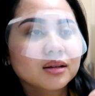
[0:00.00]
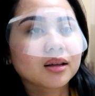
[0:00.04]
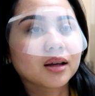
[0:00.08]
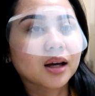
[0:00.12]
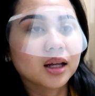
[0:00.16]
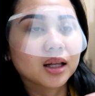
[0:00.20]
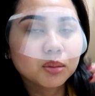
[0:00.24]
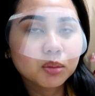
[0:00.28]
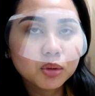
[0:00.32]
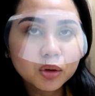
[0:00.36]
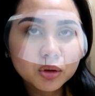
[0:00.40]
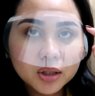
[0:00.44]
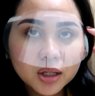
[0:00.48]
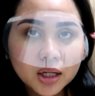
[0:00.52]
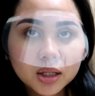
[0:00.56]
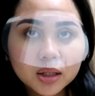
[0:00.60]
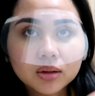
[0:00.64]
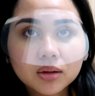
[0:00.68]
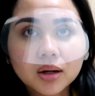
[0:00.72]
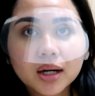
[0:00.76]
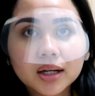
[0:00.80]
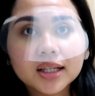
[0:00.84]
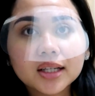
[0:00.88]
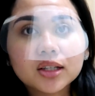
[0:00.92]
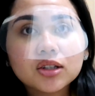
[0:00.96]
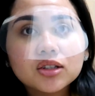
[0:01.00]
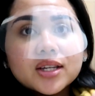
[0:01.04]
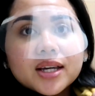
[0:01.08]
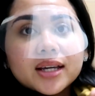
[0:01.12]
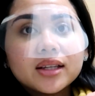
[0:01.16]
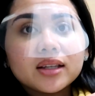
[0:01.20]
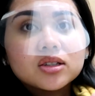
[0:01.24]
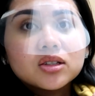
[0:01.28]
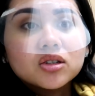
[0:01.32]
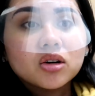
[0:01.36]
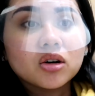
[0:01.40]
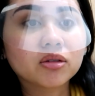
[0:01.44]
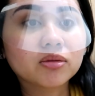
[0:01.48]
nakalimutan ko, I need to
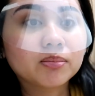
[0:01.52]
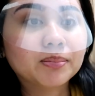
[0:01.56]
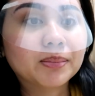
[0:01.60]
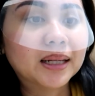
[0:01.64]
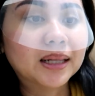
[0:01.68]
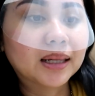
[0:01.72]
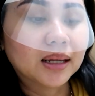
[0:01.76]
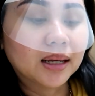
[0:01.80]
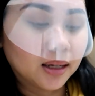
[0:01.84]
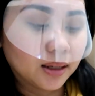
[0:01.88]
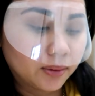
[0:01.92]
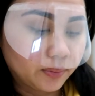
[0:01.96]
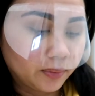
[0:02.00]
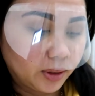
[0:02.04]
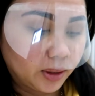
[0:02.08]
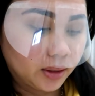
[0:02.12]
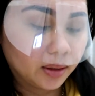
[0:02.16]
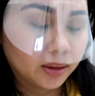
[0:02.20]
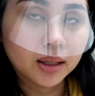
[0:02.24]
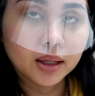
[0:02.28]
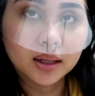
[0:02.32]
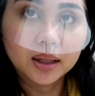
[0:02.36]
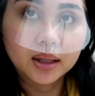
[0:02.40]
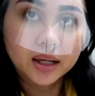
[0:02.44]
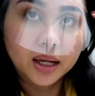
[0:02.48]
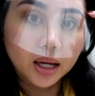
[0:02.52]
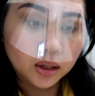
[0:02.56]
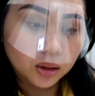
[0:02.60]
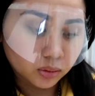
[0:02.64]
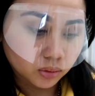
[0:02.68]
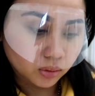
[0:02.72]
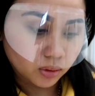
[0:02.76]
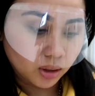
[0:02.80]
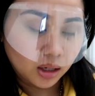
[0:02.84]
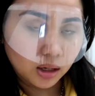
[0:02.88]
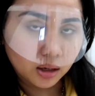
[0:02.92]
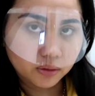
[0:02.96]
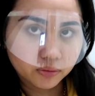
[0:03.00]
take this off pala and then nagay ko
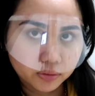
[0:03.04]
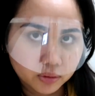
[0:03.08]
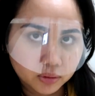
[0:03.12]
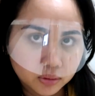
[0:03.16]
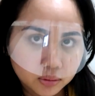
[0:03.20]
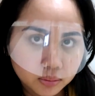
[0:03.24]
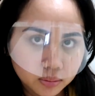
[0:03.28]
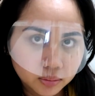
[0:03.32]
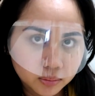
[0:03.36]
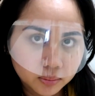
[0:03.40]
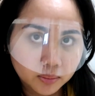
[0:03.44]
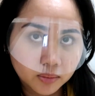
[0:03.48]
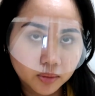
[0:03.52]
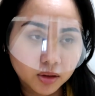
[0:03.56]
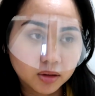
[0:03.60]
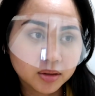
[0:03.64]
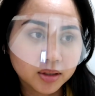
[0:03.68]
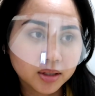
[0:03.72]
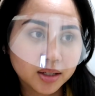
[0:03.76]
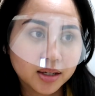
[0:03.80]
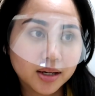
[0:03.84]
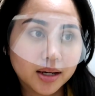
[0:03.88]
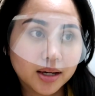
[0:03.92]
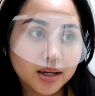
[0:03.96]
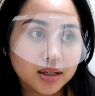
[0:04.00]
to after. Okay